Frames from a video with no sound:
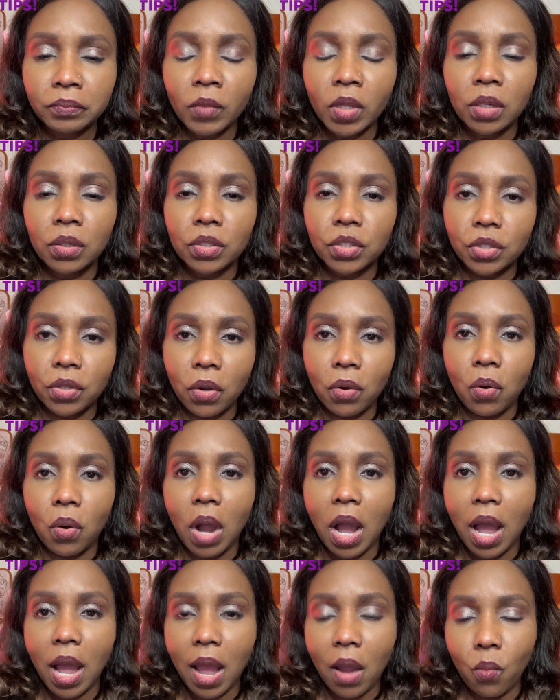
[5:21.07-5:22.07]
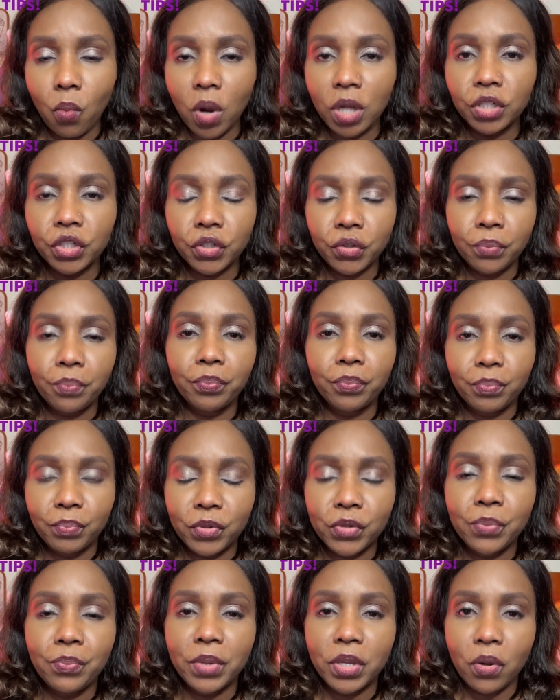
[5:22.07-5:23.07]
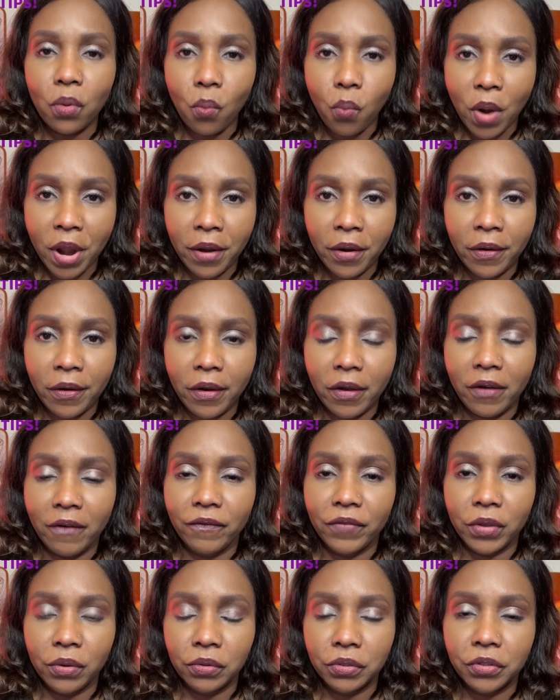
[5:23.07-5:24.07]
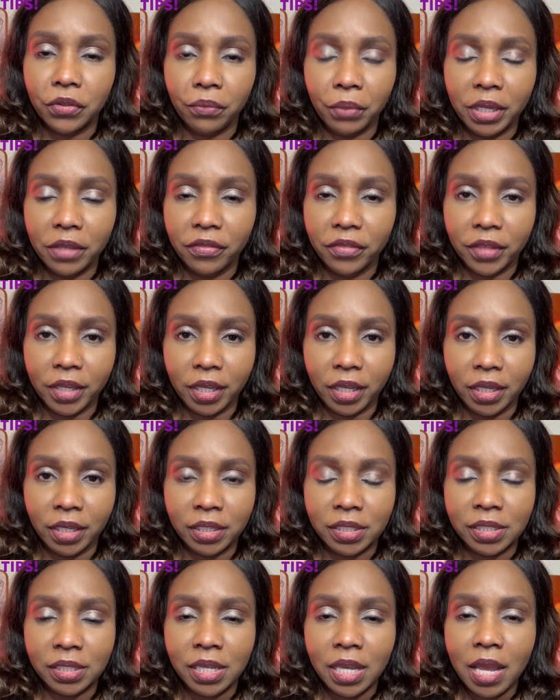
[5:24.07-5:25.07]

So I want you to be aware of those three things: